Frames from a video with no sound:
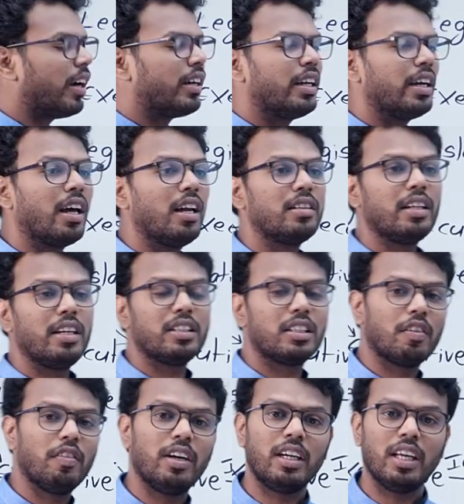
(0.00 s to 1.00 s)
Article
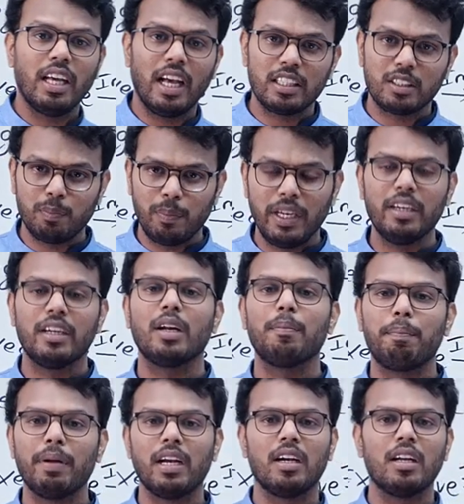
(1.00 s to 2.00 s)
370 has been
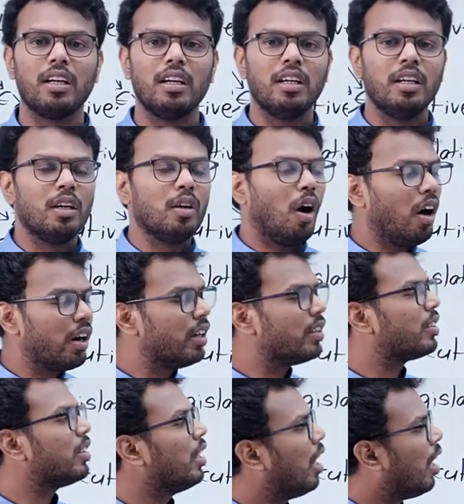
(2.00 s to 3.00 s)
repealed, or
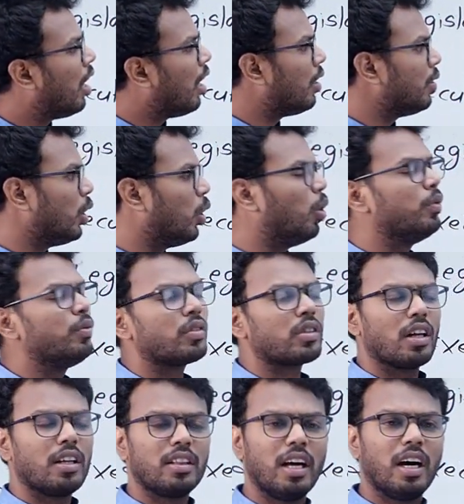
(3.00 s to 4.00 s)
else, you know,
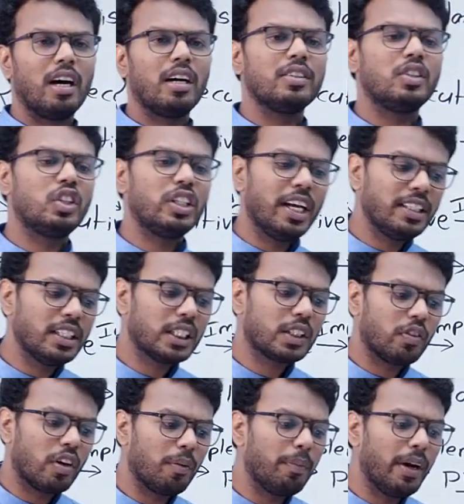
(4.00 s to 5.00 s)
the
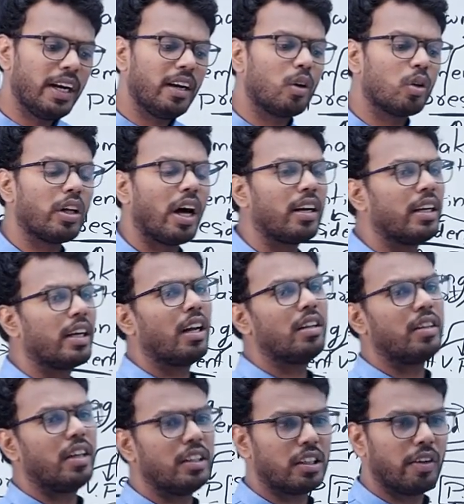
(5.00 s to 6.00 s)
changes were made to the
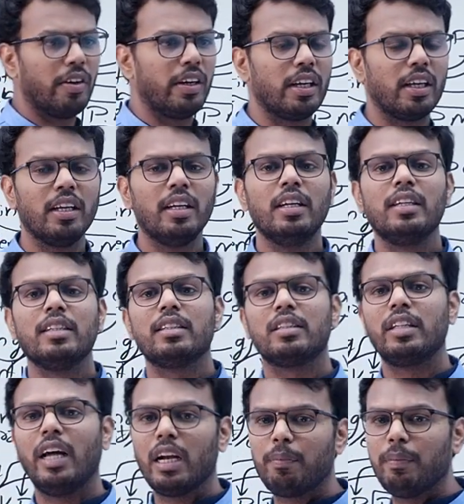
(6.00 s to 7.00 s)
Article 370.
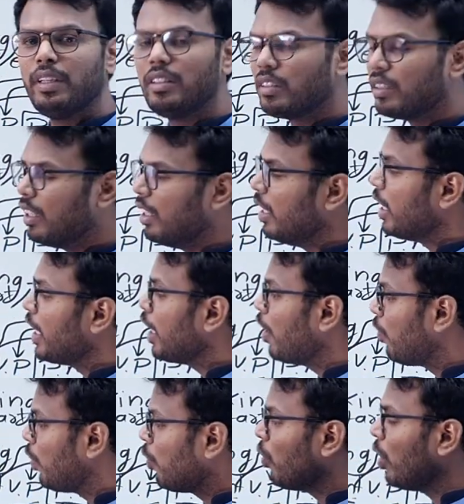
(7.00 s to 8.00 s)
That means,
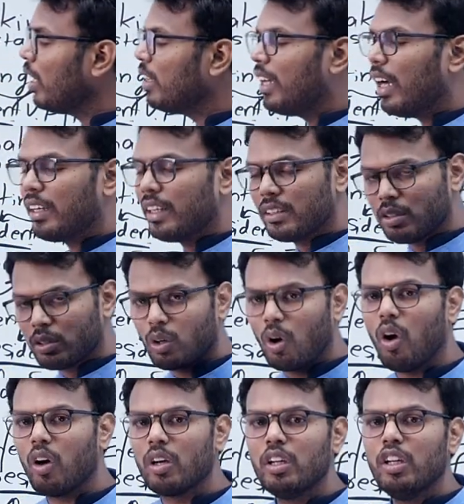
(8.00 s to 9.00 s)
if you feel that is
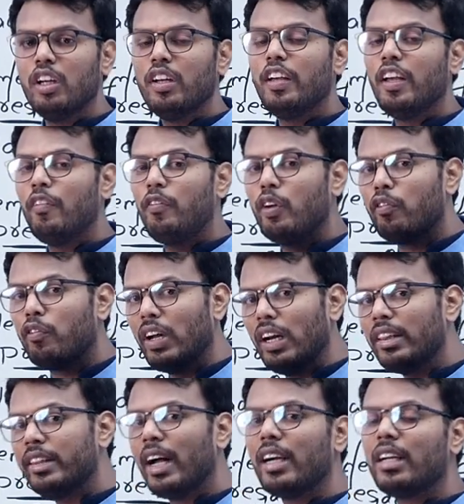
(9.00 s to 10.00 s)
wrong, if you
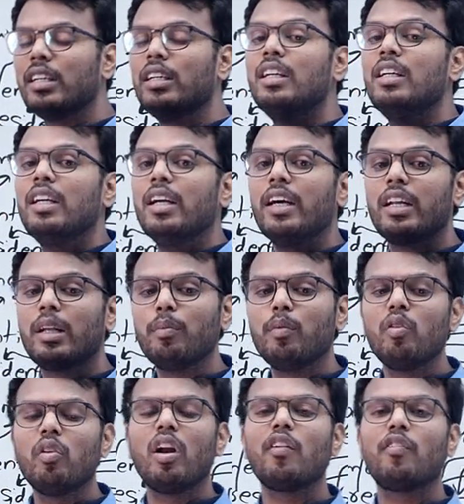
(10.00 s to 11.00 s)
feel that
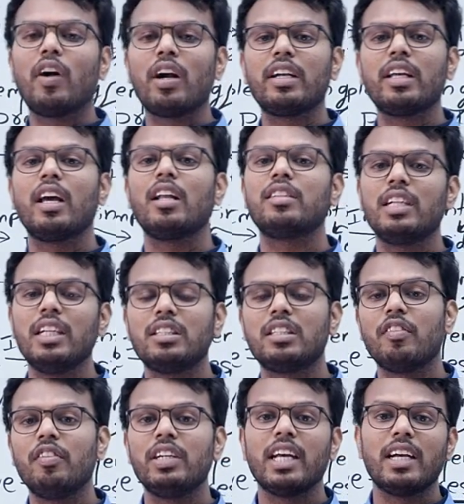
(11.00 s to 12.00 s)
removal of Article
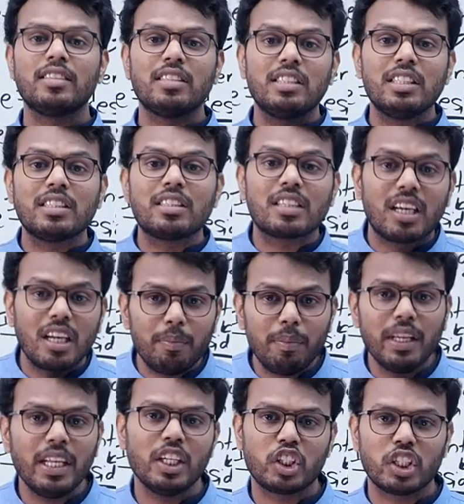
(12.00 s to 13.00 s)
370 as
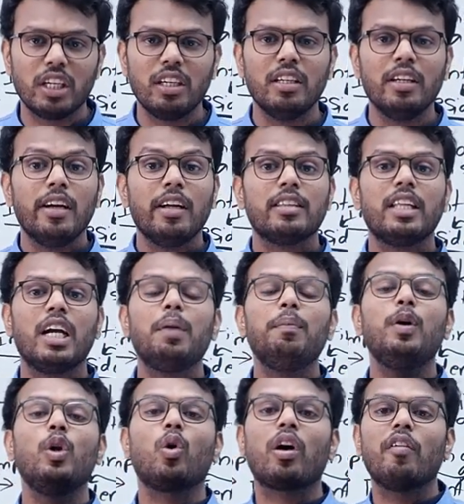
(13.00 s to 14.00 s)
discrimination, then
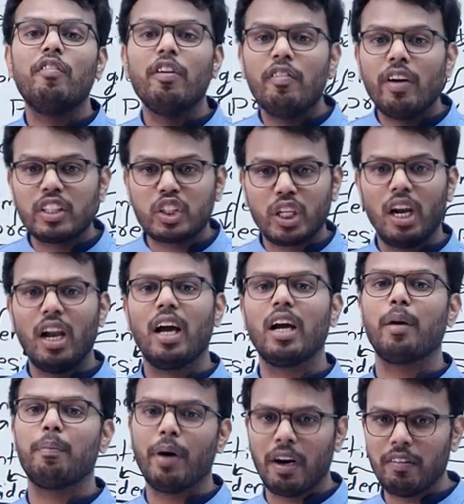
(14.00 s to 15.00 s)
meer oka vivaksha
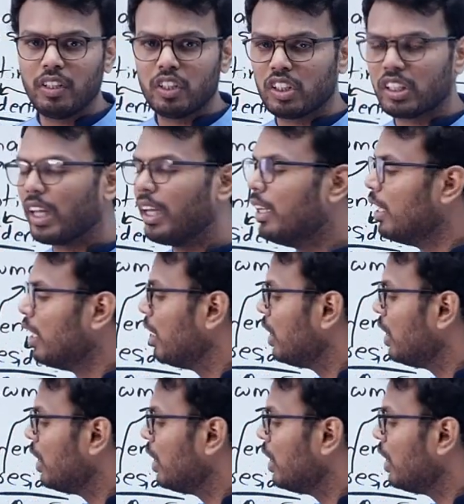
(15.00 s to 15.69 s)
laga bhaviste,